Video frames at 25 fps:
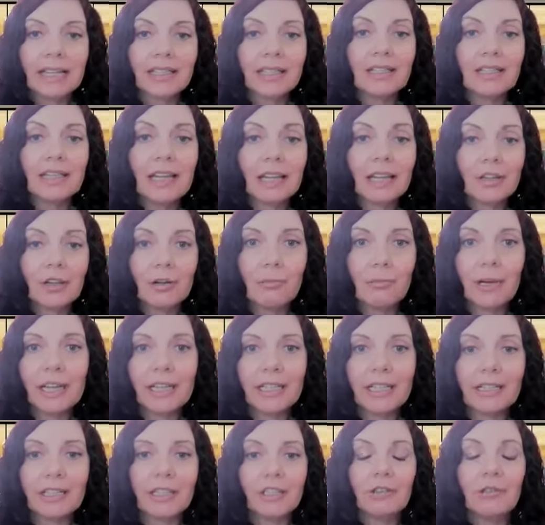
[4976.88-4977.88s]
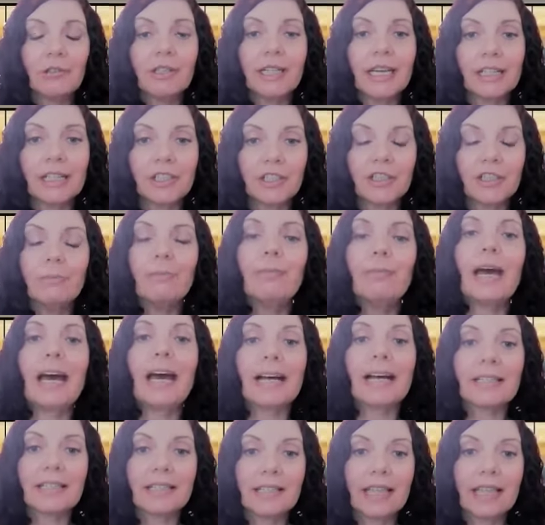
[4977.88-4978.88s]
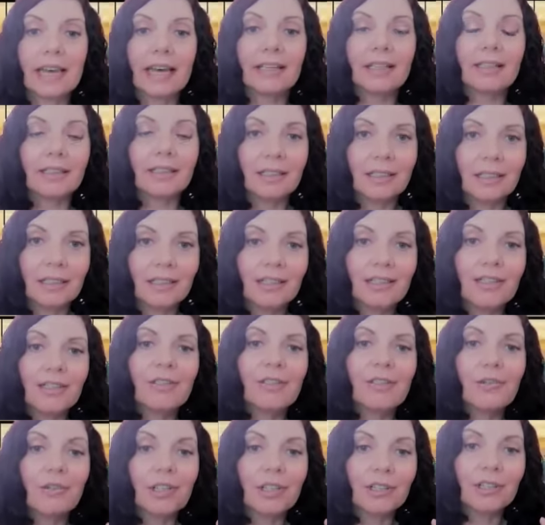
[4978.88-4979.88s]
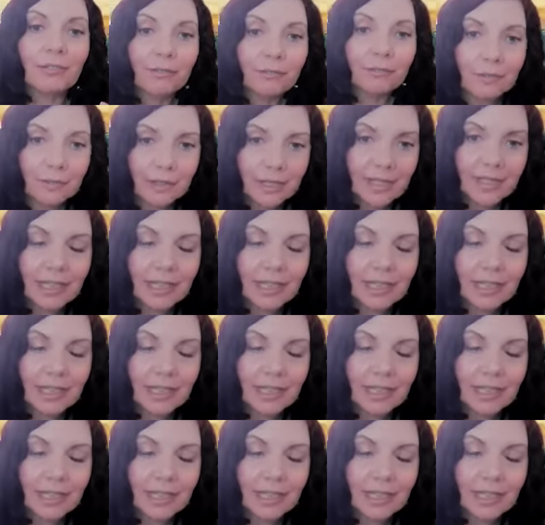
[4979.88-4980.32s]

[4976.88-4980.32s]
That's another way to get you past that sort of